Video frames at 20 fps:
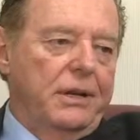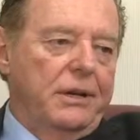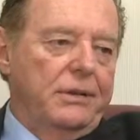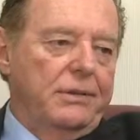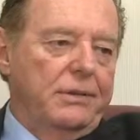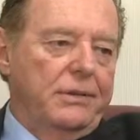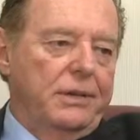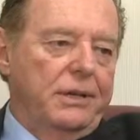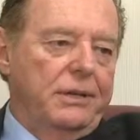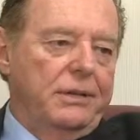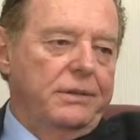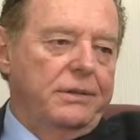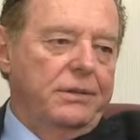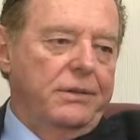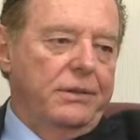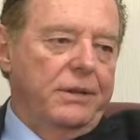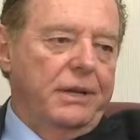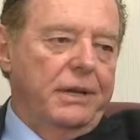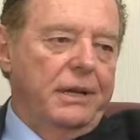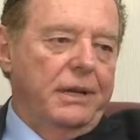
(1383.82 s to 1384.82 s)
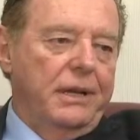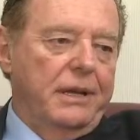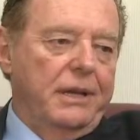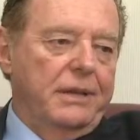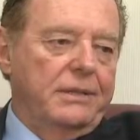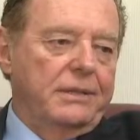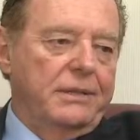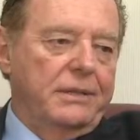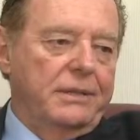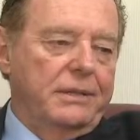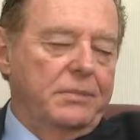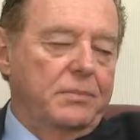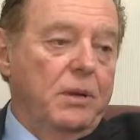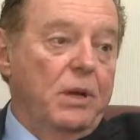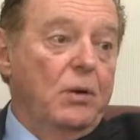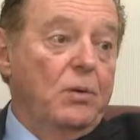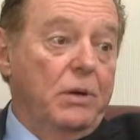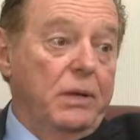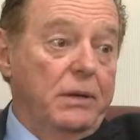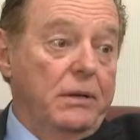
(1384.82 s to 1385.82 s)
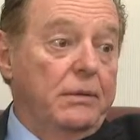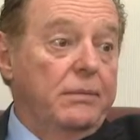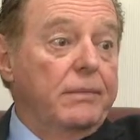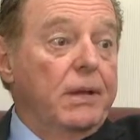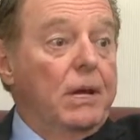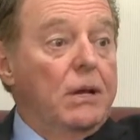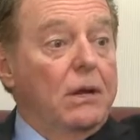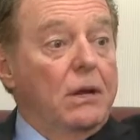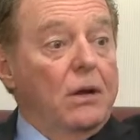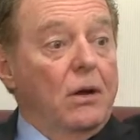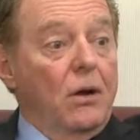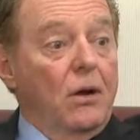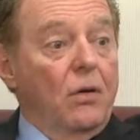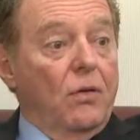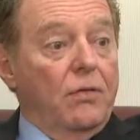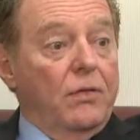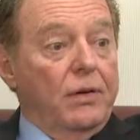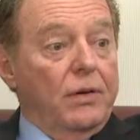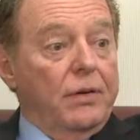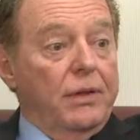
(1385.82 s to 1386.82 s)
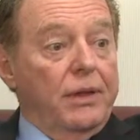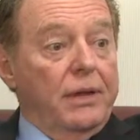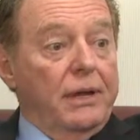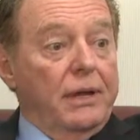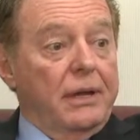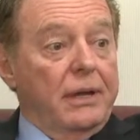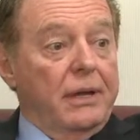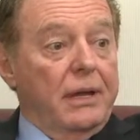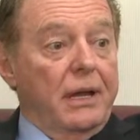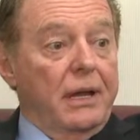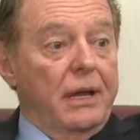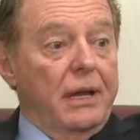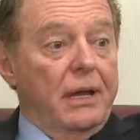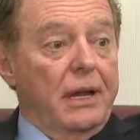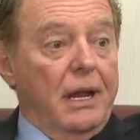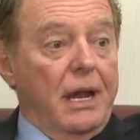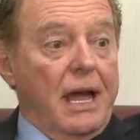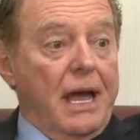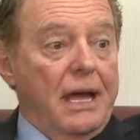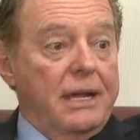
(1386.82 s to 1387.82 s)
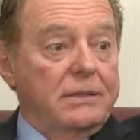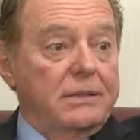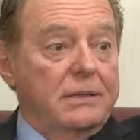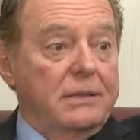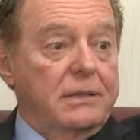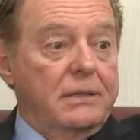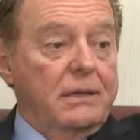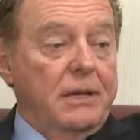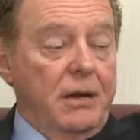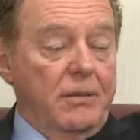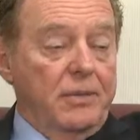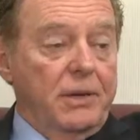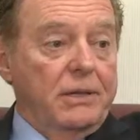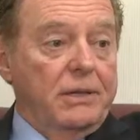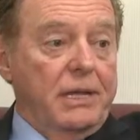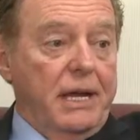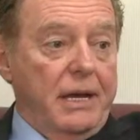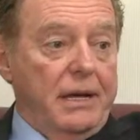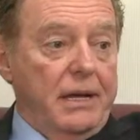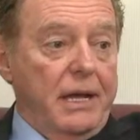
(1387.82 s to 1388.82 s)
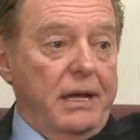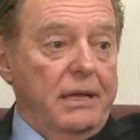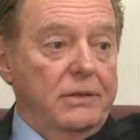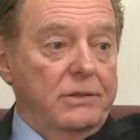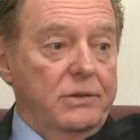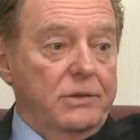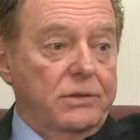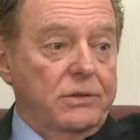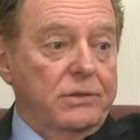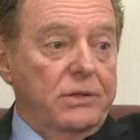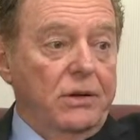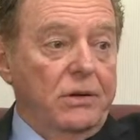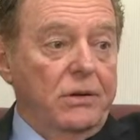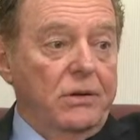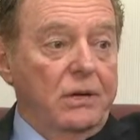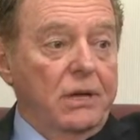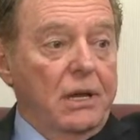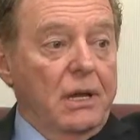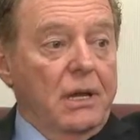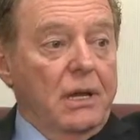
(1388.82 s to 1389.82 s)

industry certainly has exploded over the last couple decades or so.